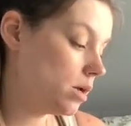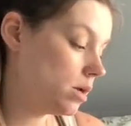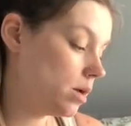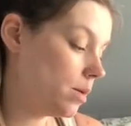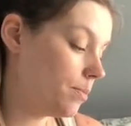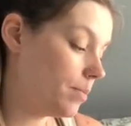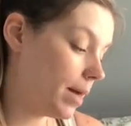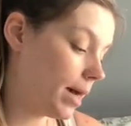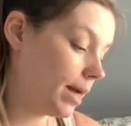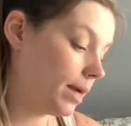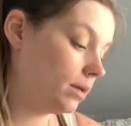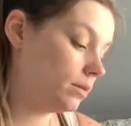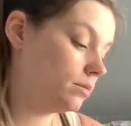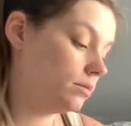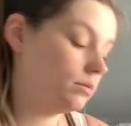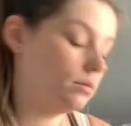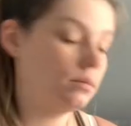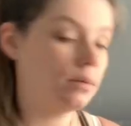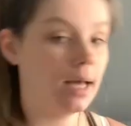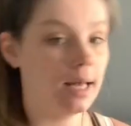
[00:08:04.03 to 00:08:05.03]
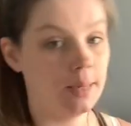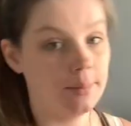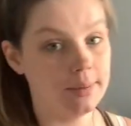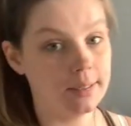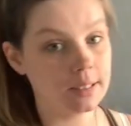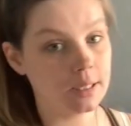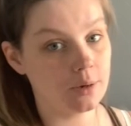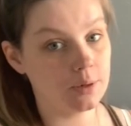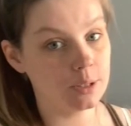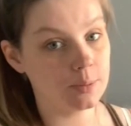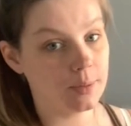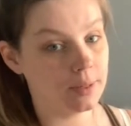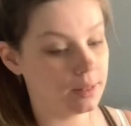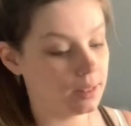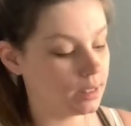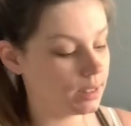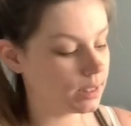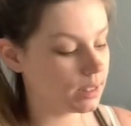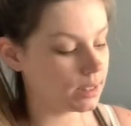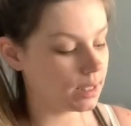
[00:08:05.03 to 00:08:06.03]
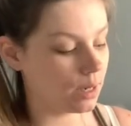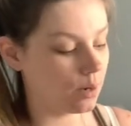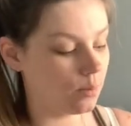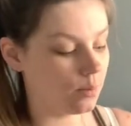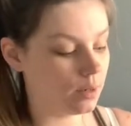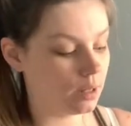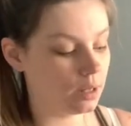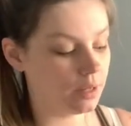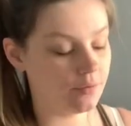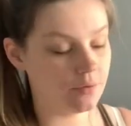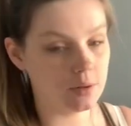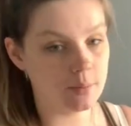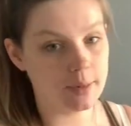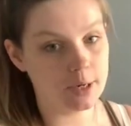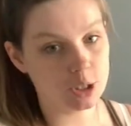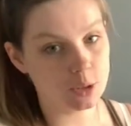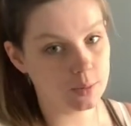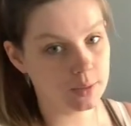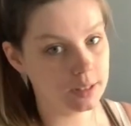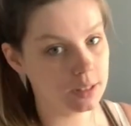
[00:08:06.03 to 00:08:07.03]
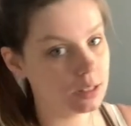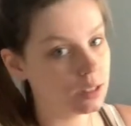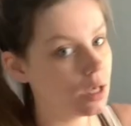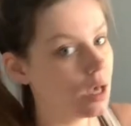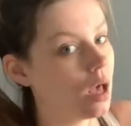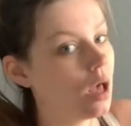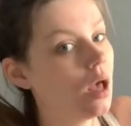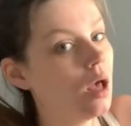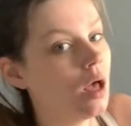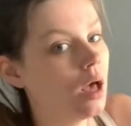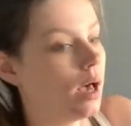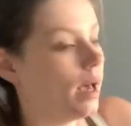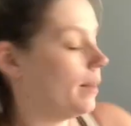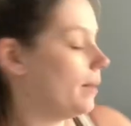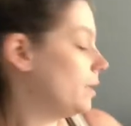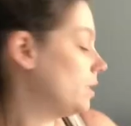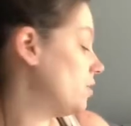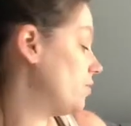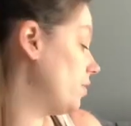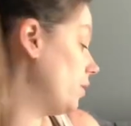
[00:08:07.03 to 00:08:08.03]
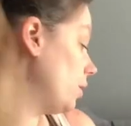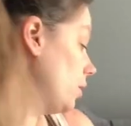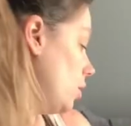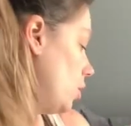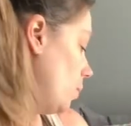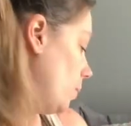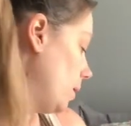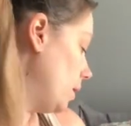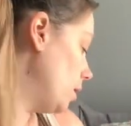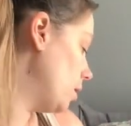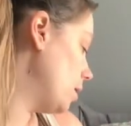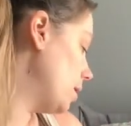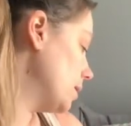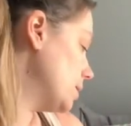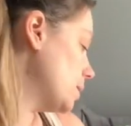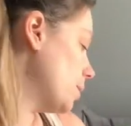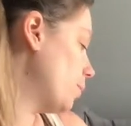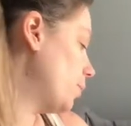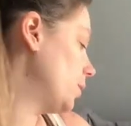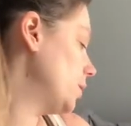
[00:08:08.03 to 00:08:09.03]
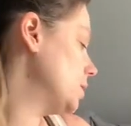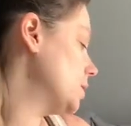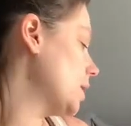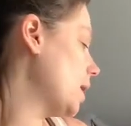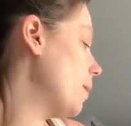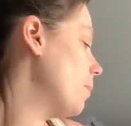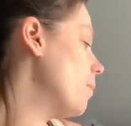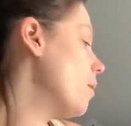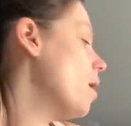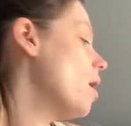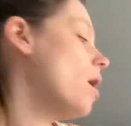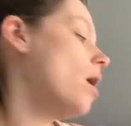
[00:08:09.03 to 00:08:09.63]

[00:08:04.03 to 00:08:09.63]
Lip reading: But anyways, I always bring these because I don't want to live in the mesh ones. I like to feel human at some point in time.